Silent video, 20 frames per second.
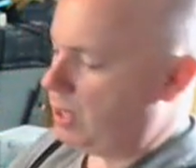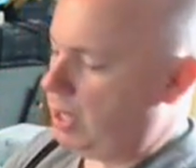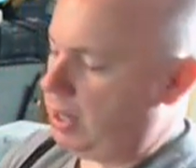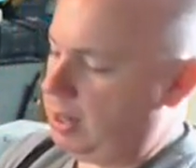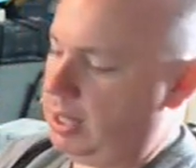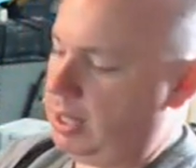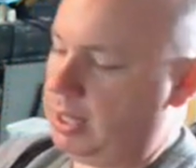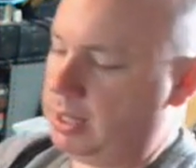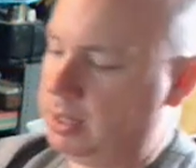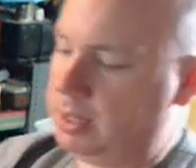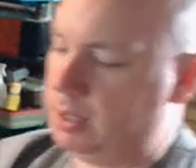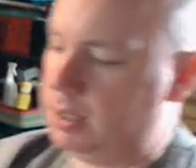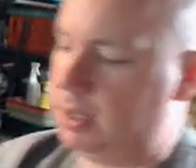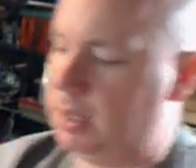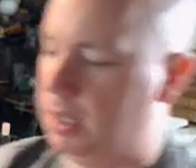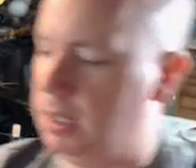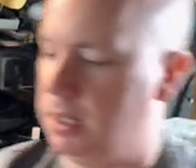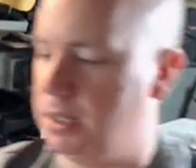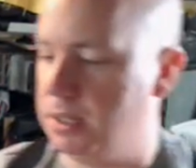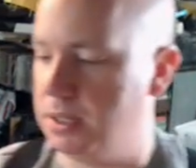what I like
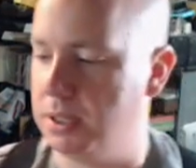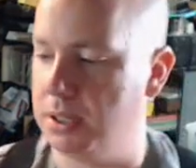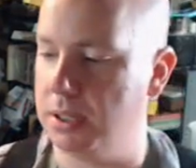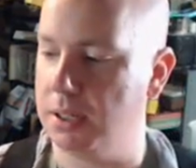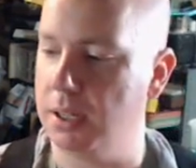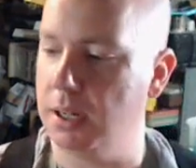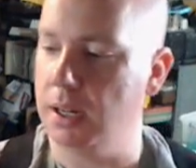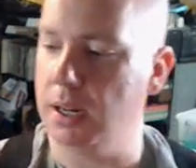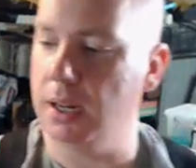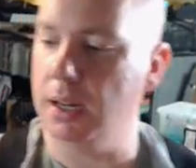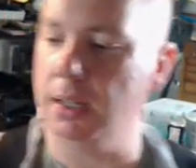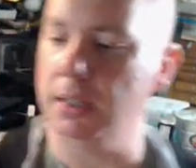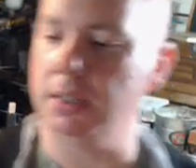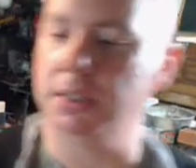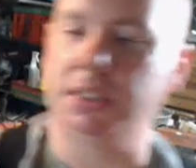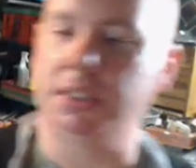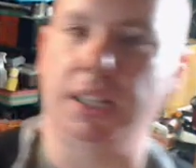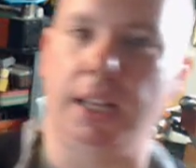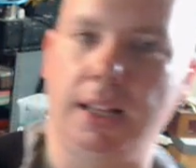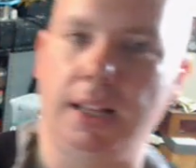is
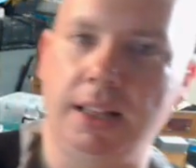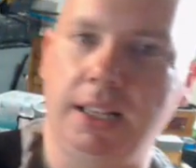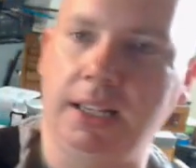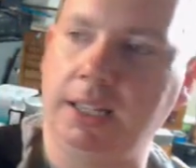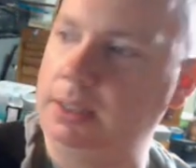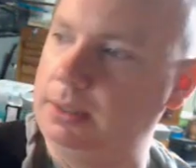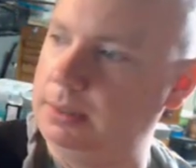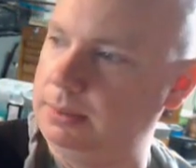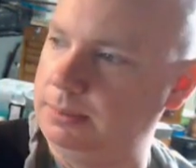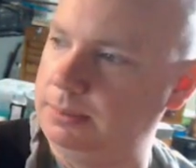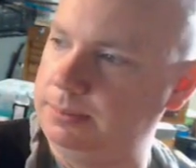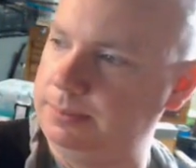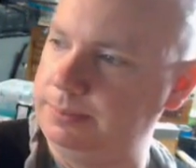Stay Clean.